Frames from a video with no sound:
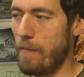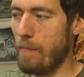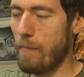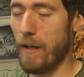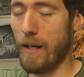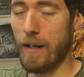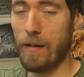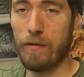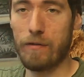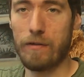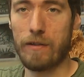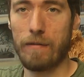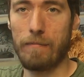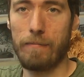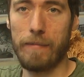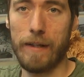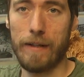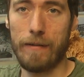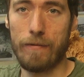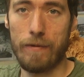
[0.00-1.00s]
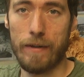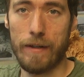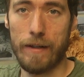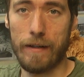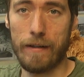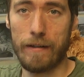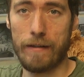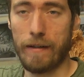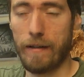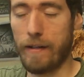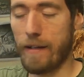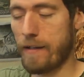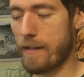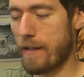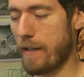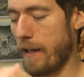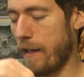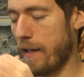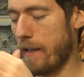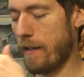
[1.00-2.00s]
May looks a bit weird, and
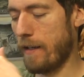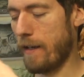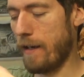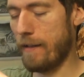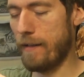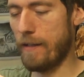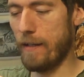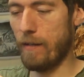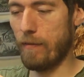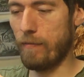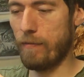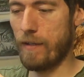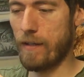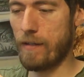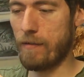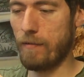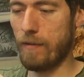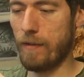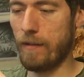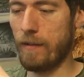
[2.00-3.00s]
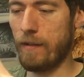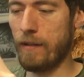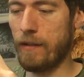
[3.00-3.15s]
that's kind of the idea of this one.